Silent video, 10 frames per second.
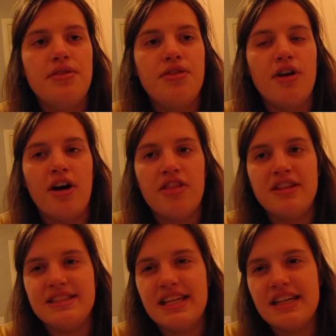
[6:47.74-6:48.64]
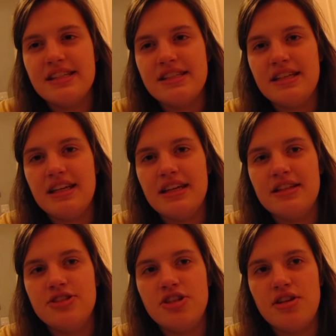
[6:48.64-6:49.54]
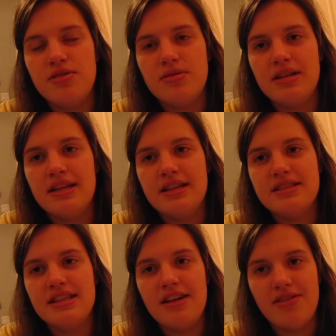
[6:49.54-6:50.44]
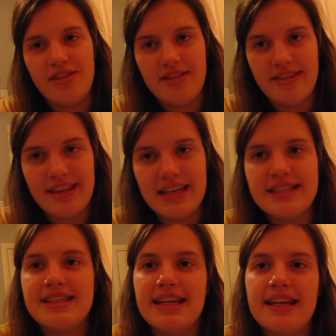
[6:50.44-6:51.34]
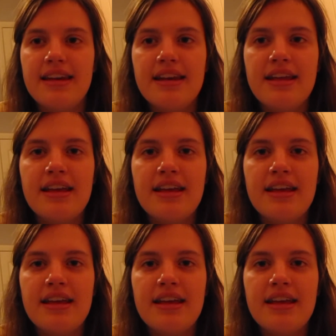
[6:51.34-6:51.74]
the authenticity and the genuineness and everything that is in